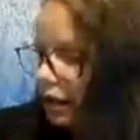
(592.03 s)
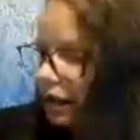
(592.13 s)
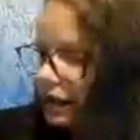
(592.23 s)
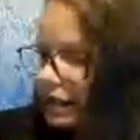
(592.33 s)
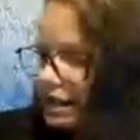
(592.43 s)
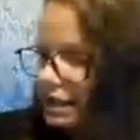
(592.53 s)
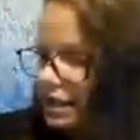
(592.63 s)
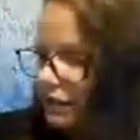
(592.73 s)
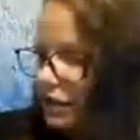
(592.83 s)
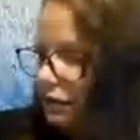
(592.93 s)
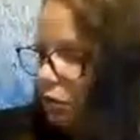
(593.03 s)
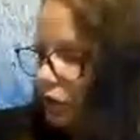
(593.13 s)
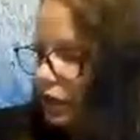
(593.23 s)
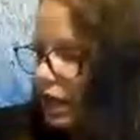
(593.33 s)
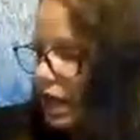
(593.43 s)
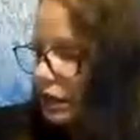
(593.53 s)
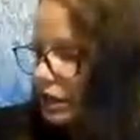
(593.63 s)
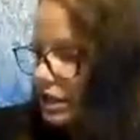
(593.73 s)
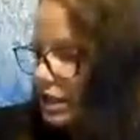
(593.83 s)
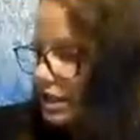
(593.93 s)
In 1974,
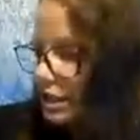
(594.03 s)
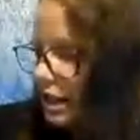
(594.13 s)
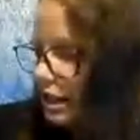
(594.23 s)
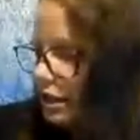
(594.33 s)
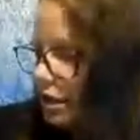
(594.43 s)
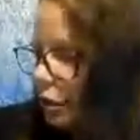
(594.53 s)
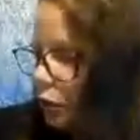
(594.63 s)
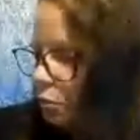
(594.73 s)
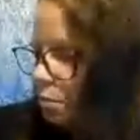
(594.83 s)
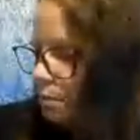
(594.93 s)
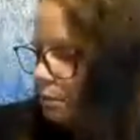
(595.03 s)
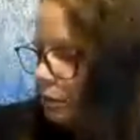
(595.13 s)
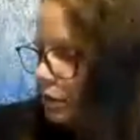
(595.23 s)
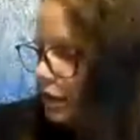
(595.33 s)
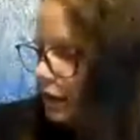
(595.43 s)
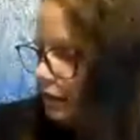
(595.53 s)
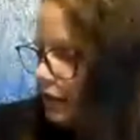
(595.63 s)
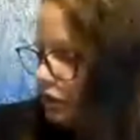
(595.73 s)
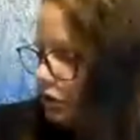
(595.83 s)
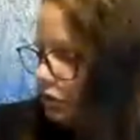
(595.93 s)
Congress designated the home the
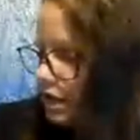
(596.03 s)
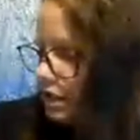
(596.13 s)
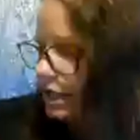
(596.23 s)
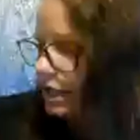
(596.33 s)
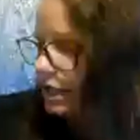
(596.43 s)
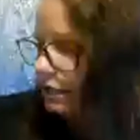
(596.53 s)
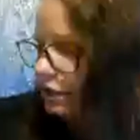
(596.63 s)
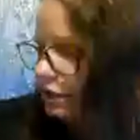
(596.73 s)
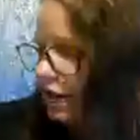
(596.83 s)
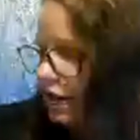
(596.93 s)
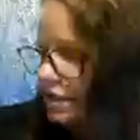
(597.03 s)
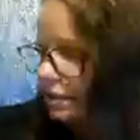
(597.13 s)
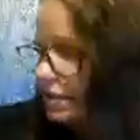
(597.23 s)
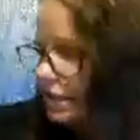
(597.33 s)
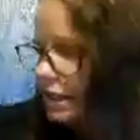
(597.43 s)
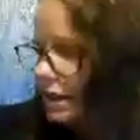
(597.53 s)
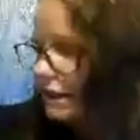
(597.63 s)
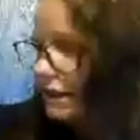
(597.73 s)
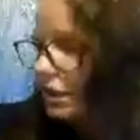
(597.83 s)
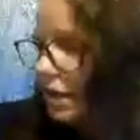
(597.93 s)
official residence for the Vice President
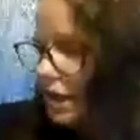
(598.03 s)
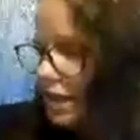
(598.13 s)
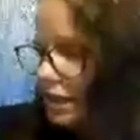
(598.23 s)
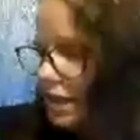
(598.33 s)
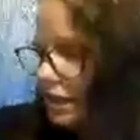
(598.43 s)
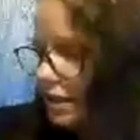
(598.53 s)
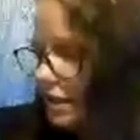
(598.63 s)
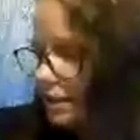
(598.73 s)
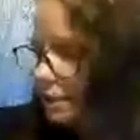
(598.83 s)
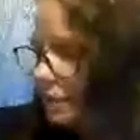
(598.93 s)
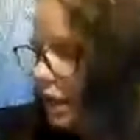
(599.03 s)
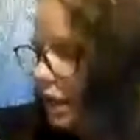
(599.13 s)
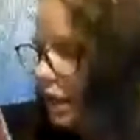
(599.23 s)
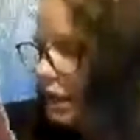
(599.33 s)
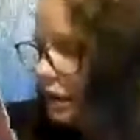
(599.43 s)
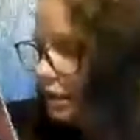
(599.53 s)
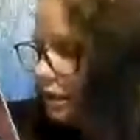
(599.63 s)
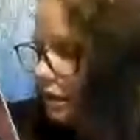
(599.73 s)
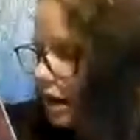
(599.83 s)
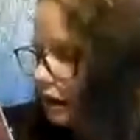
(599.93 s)
of the United States.
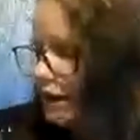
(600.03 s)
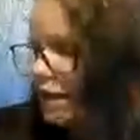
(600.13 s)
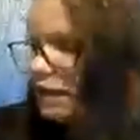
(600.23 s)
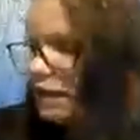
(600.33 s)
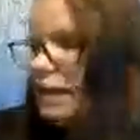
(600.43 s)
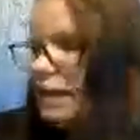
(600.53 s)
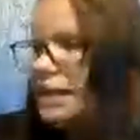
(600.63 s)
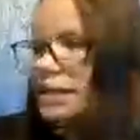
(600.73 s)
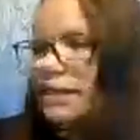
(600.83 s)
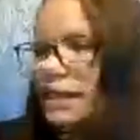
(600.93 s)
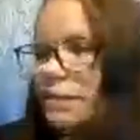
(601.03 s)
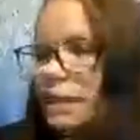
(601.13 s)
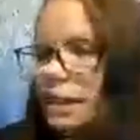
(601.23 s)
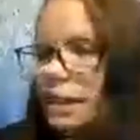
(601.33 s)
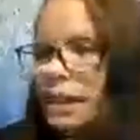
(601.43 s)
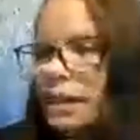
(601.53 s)
Nelson Rockefeller and his family